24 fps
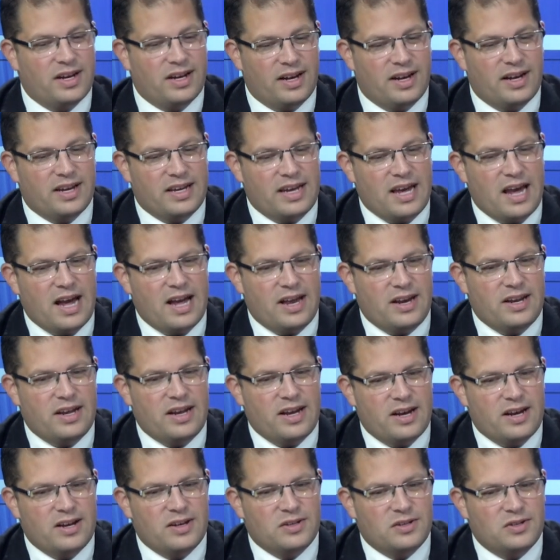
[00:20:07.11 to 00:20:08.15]
again
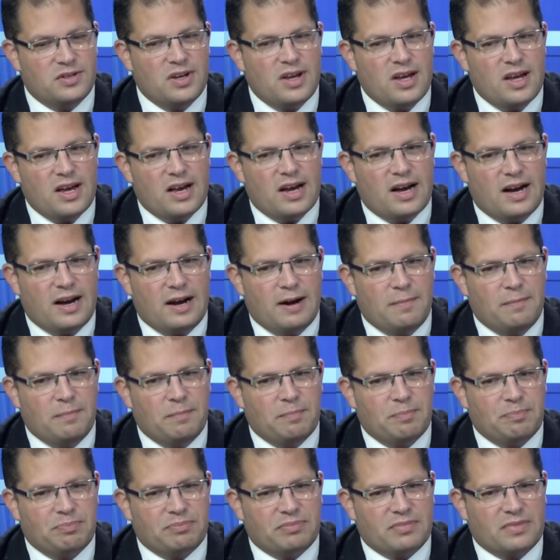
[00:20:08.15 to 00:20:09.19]
is
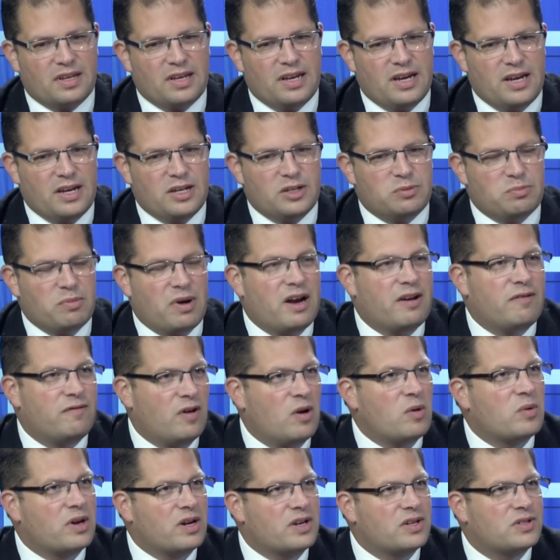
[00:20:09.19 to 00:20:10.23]
my
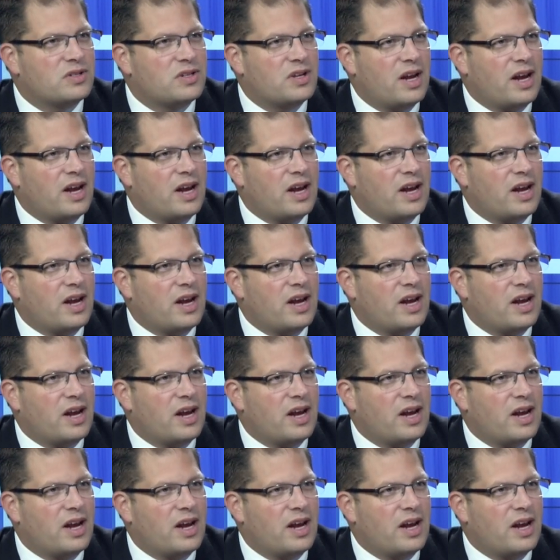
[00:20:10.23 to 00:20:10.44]
focus,